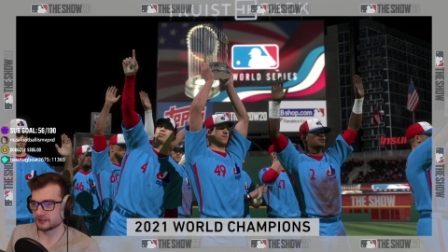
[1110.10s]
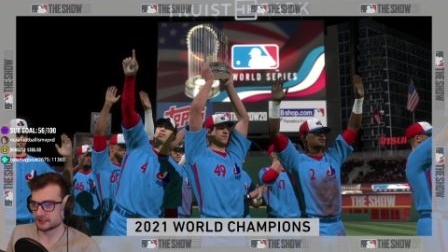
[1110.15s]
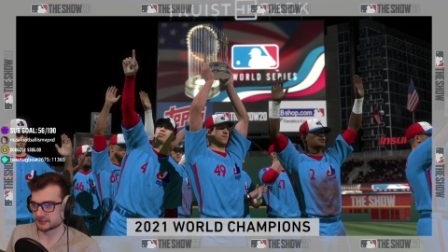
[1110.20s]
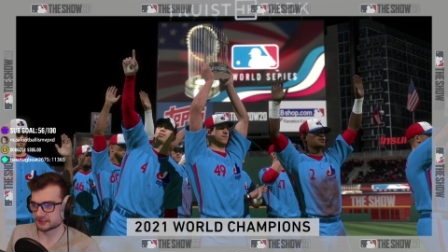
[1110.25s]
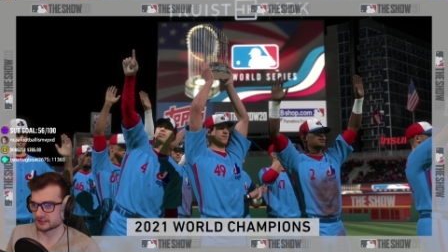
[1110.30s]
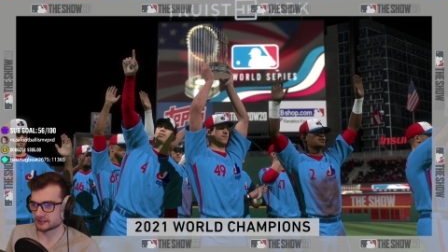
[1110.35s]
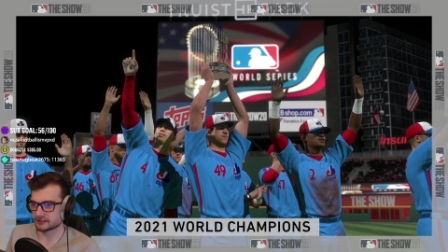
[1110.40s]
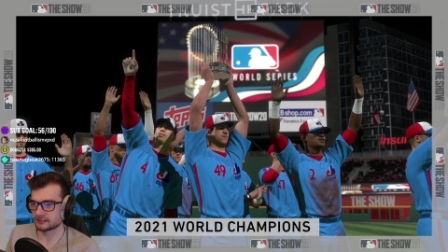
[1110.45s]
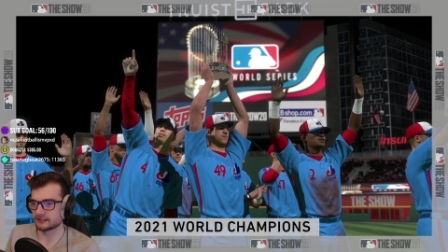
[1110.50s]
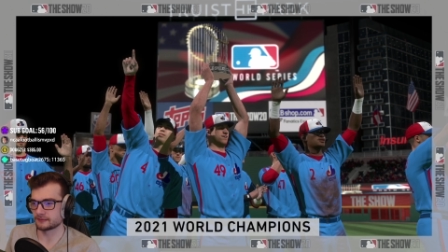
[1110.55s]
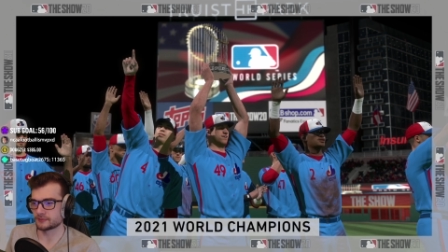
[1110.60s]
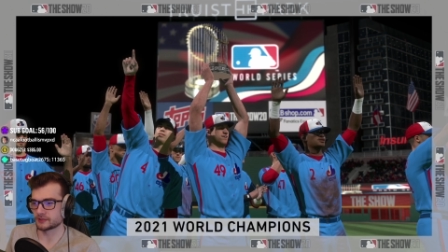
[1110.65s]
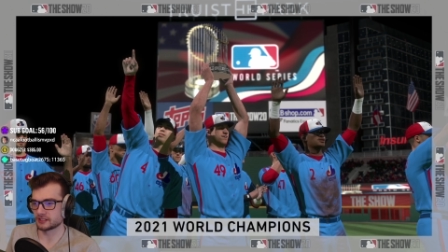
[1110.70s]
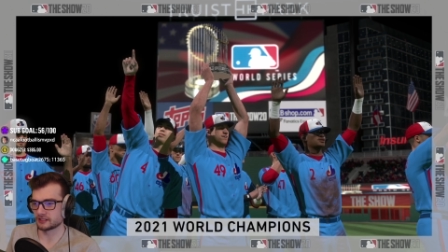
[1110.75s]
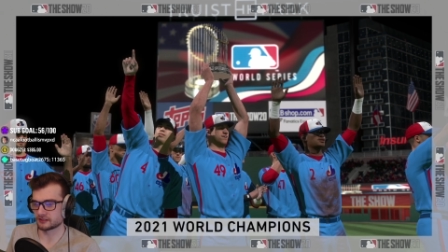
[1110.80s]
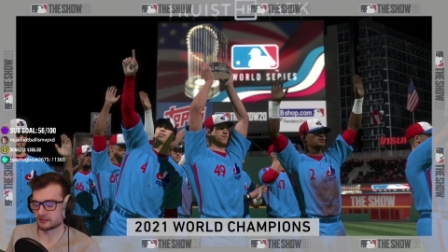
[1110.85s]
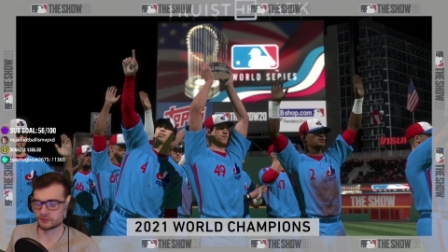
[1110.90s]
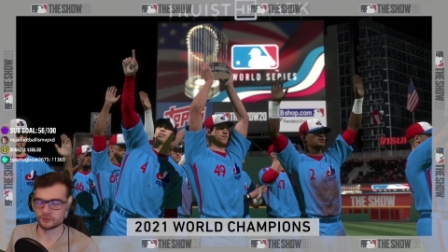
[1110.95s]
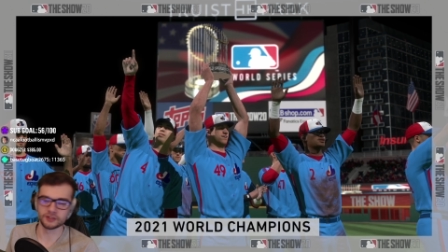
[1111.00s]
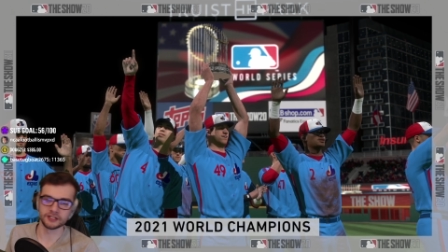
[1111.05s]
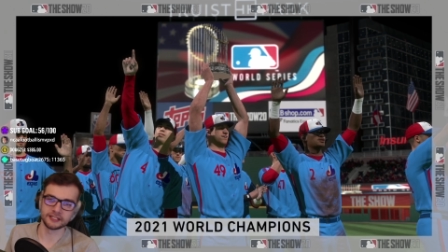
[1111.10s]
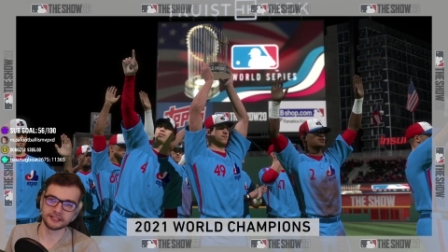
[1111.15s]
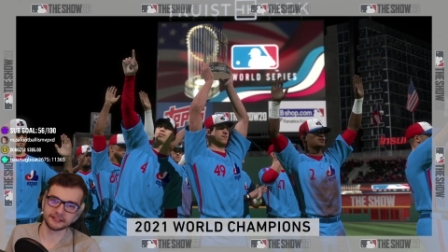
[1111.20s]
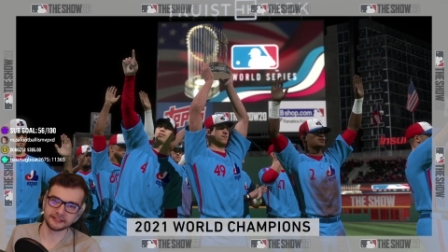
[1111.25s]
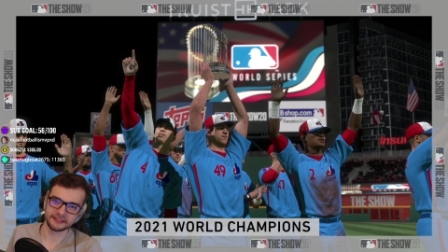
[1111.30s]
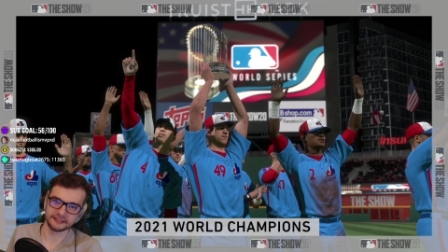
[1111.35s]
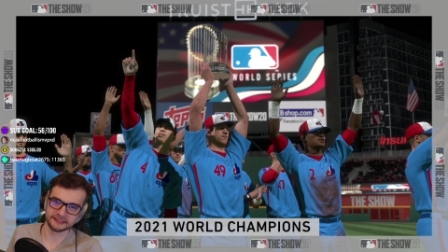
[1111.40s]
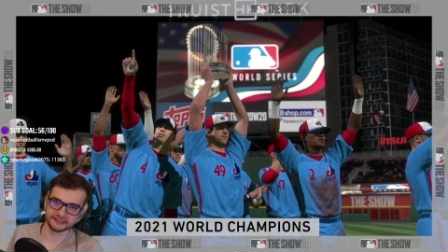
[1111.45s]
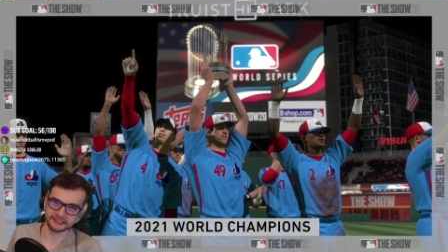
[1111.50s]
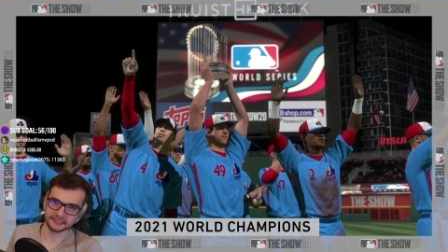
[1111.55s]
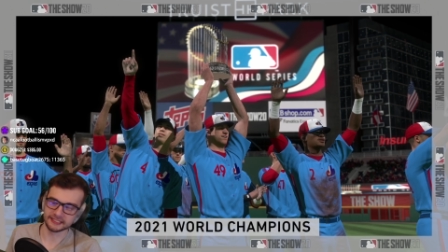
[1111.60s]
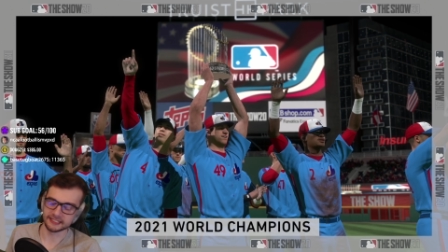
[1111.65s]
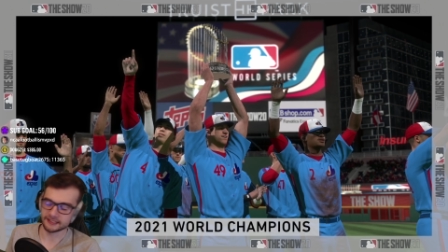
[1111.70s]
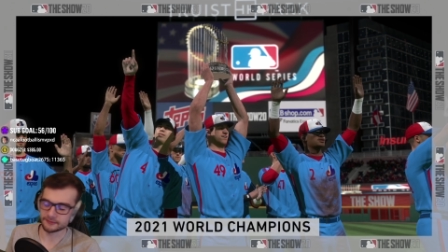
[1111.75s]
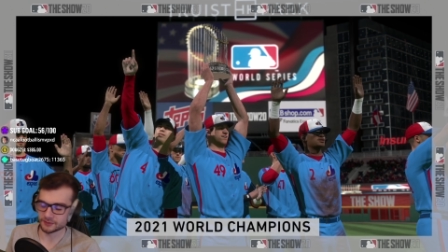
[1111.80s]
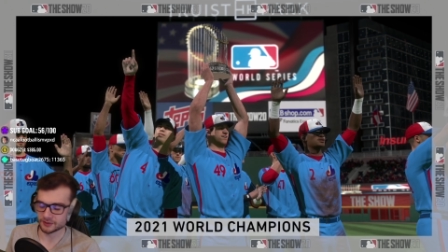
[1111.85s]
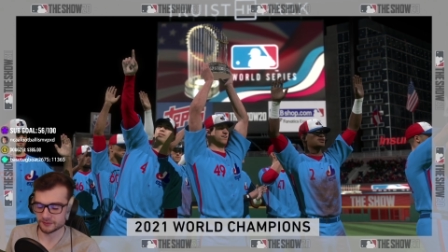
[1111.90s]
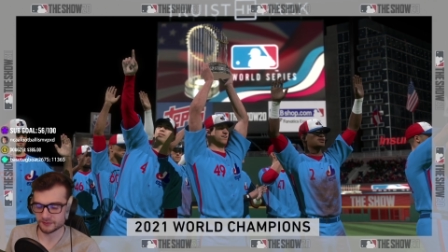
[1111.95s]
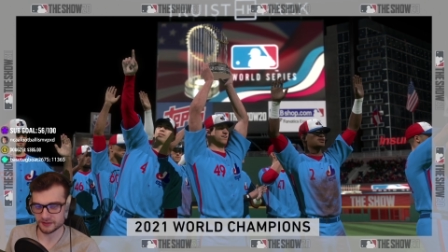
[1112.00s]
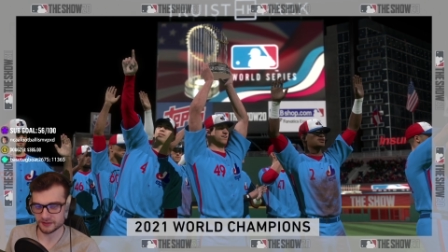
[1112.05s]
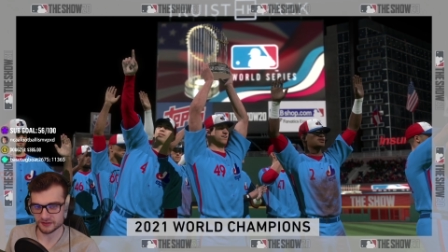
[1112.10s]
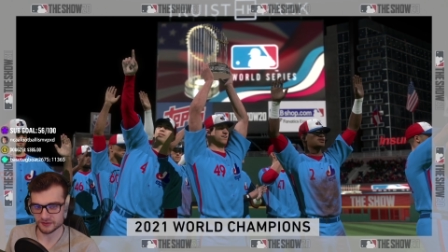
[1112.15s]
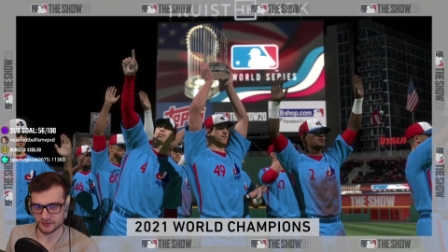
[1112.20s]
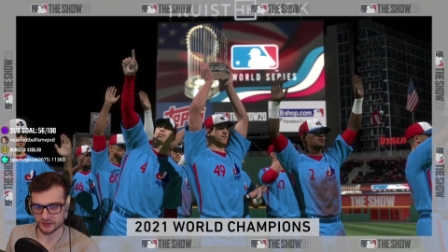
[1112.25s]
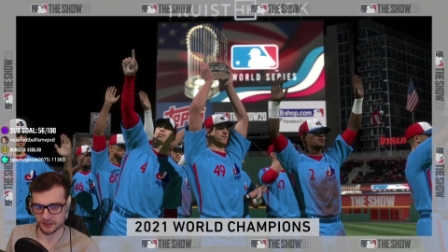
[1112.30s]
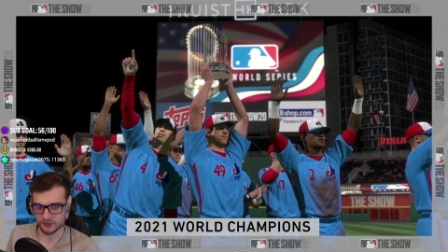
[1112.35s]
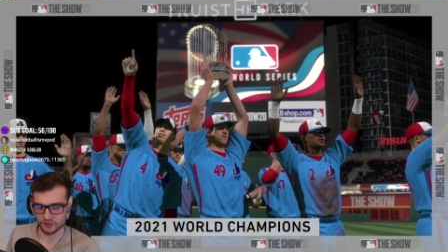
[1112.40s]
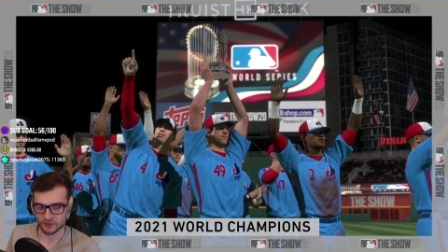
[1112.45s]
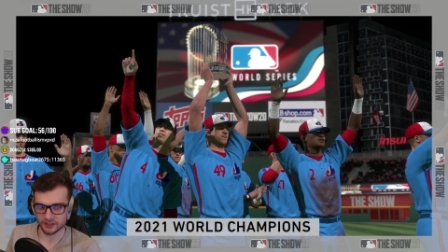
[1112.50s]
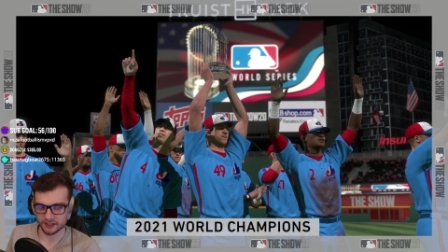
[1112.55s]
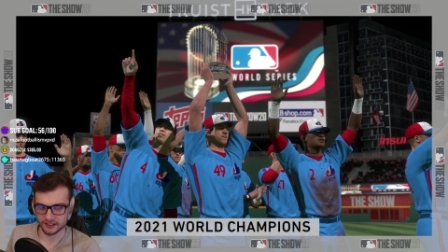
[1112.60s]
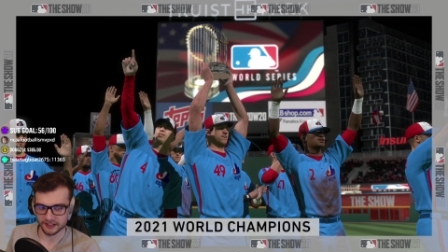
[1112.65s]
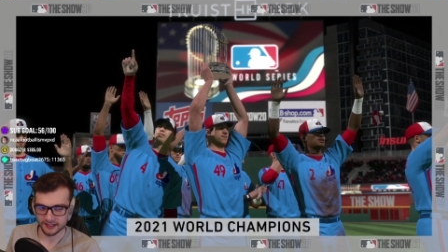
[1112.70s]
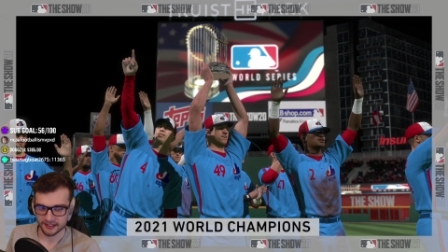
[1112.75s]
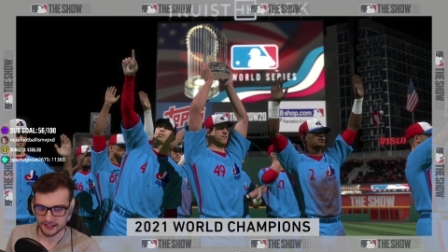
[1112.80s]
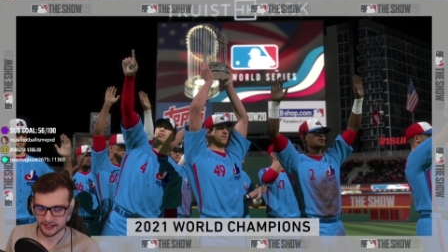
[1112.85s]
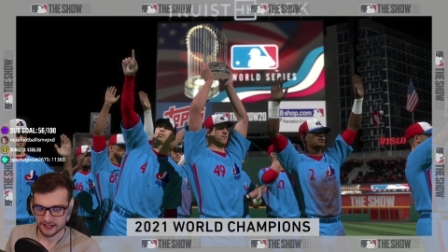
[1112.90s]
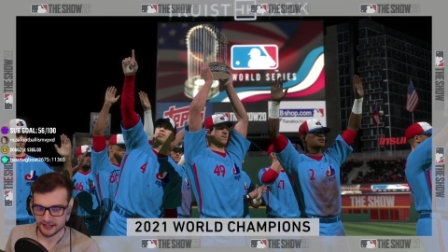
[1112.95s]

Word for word: to start up another one of these in MLB 21.